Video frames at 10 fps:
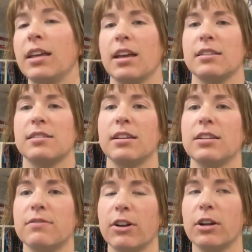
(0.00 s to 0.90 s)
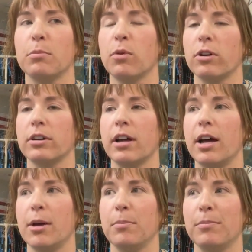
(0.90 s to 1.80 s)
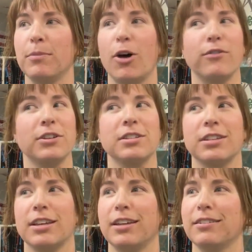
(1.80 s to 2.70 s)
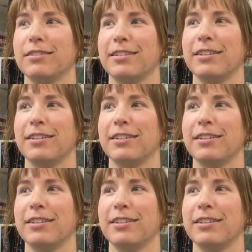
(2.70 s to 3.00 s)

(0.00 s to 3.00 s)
Yes, it is very important. Um, obviously,